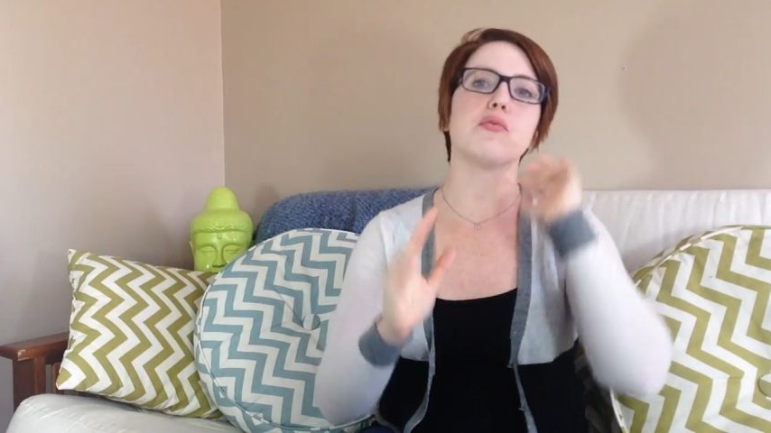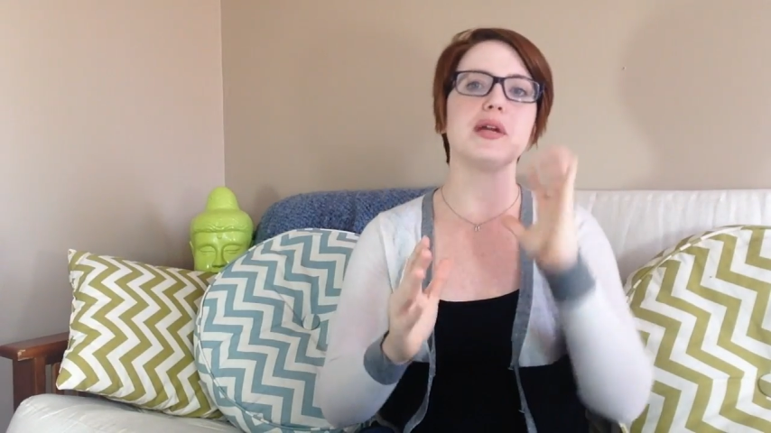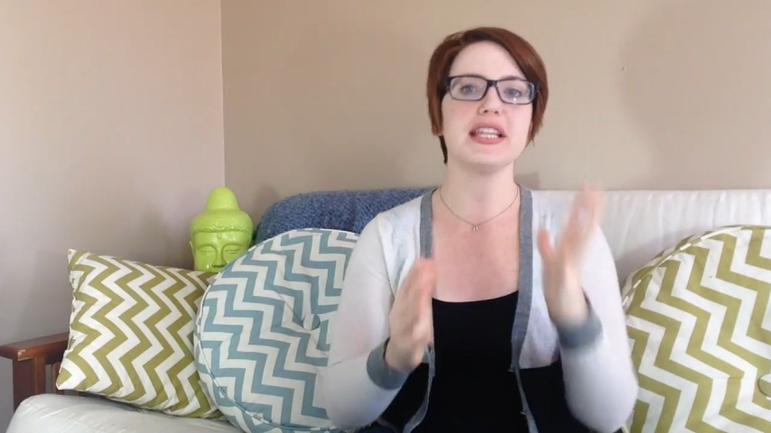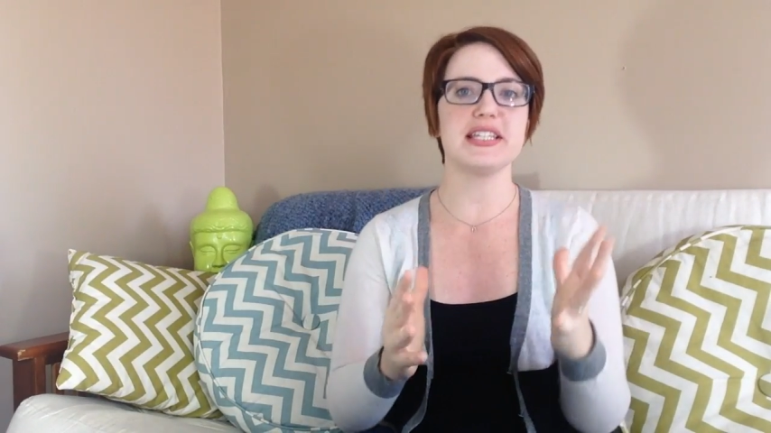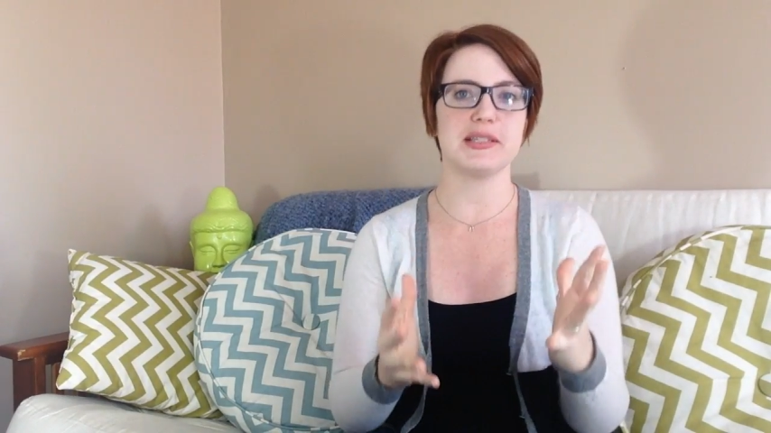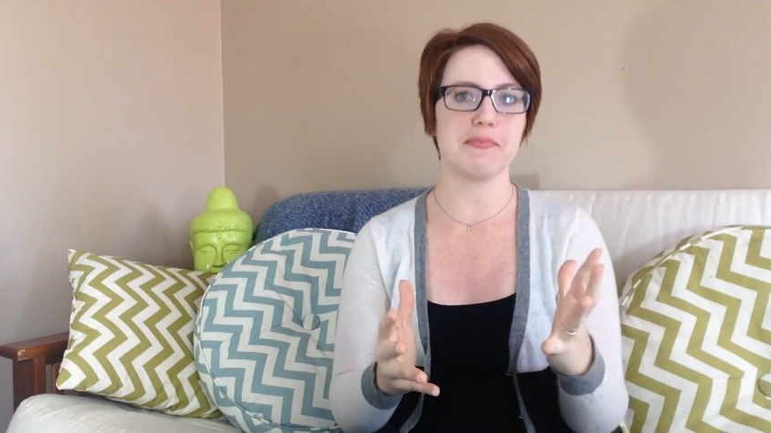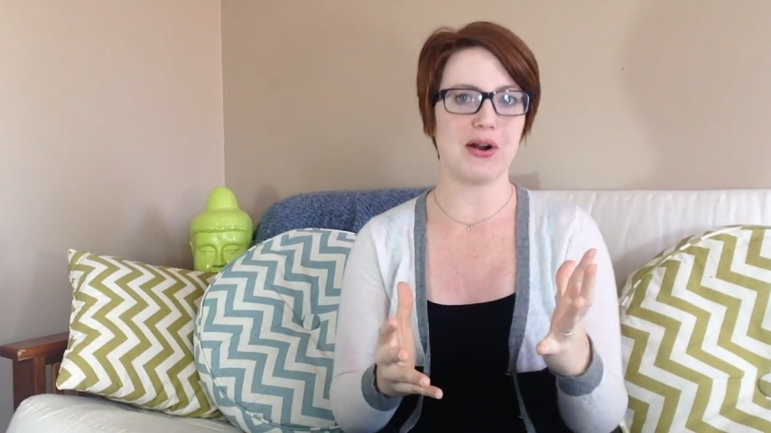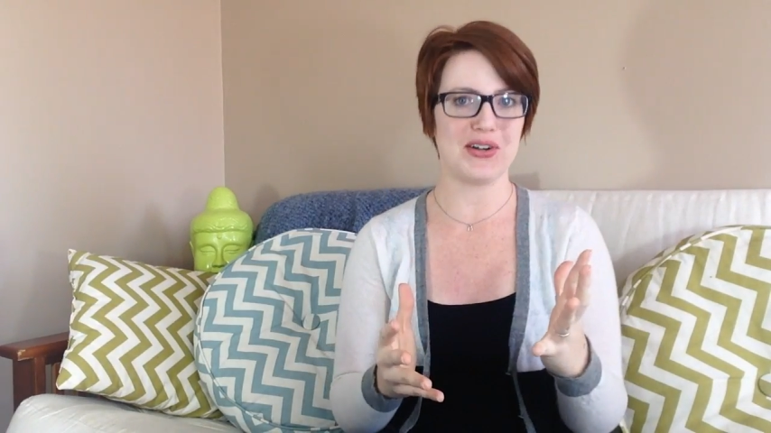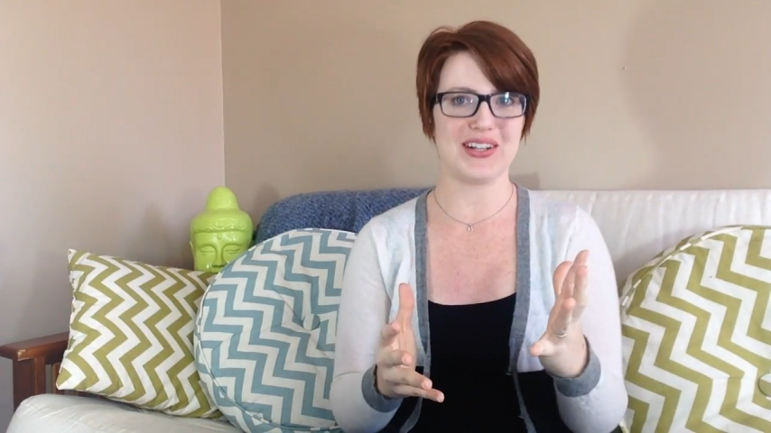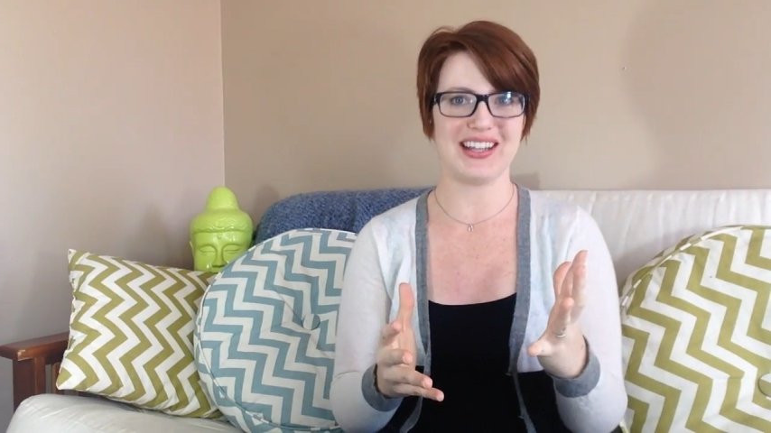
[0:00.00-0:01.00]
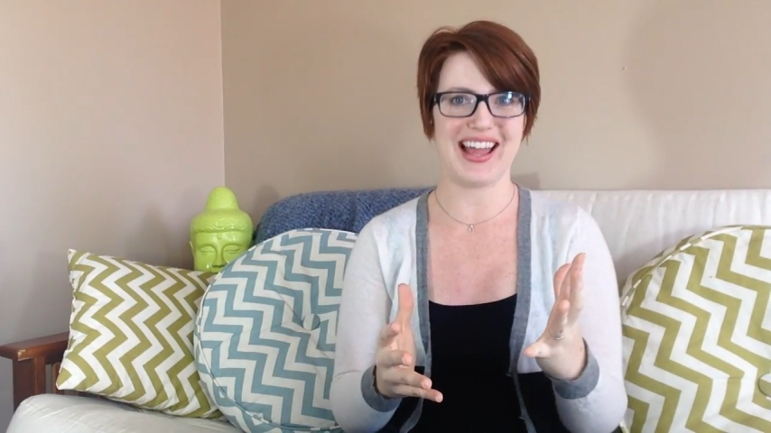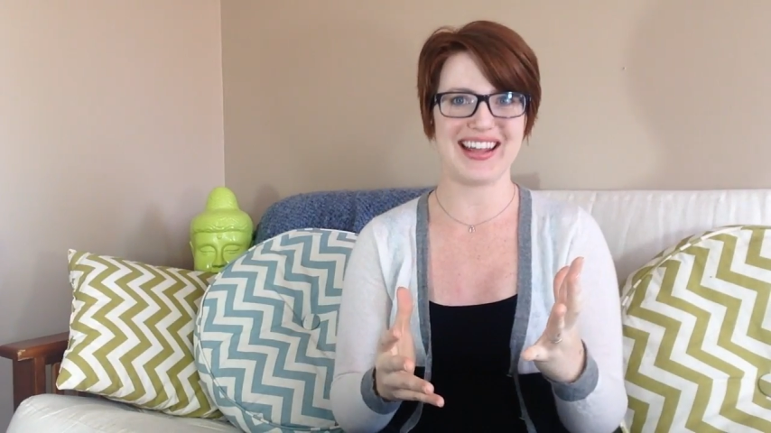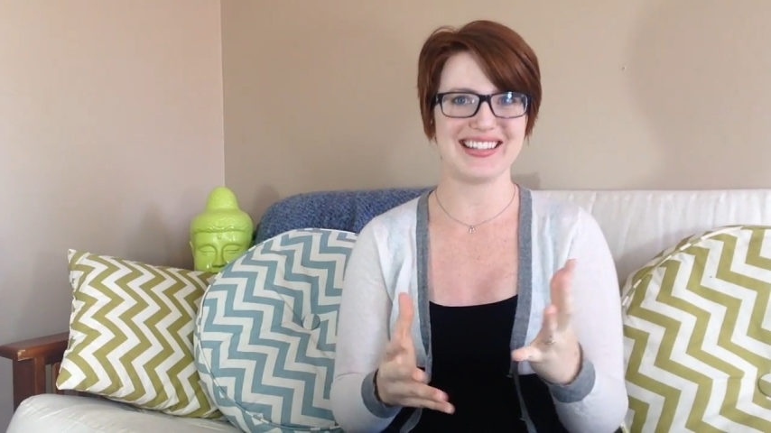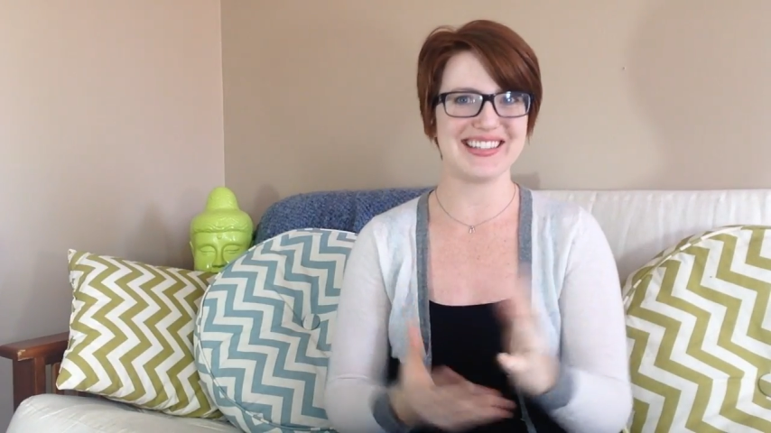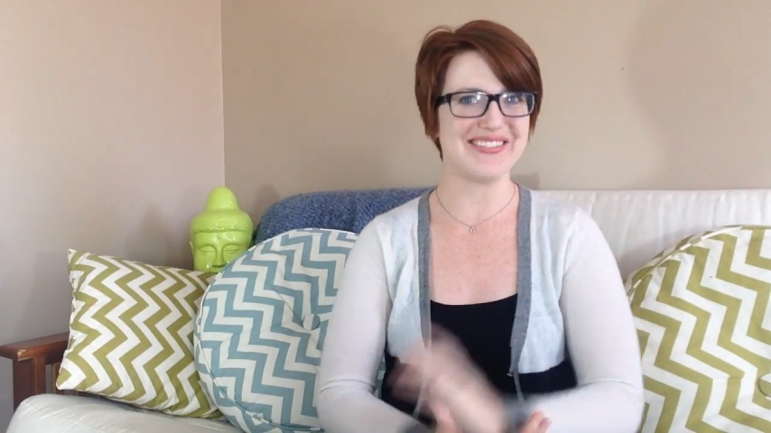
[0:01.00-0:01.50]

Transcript: really smart clients,